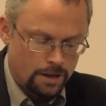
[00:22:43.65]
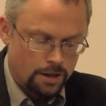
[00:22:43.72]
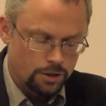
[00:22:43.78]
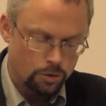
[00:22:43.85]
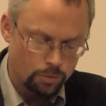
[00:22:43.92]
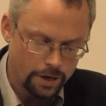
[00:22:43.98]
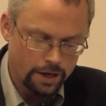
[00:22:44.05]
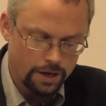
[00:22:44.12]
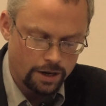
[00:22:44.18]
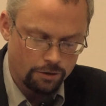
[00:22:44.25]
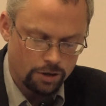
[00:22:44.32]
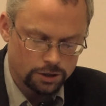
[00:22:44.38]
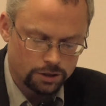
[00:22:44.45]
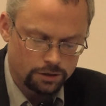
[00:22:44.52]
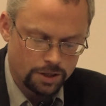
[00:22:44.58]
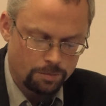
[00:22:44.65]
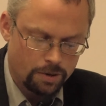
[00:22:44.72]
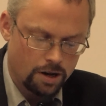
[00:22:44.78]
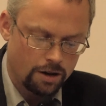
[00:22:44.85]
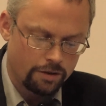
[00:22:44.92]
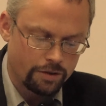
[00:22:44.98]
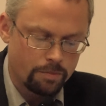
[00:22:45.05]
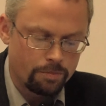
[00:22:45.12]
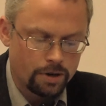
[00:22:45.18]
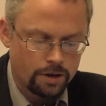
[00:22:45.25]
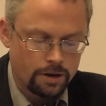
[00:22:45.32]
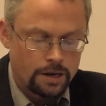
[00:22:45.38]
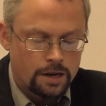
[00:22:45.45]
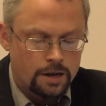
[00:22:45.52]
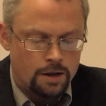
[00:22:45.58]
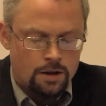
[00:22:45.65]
So weakening Russia is part of it, but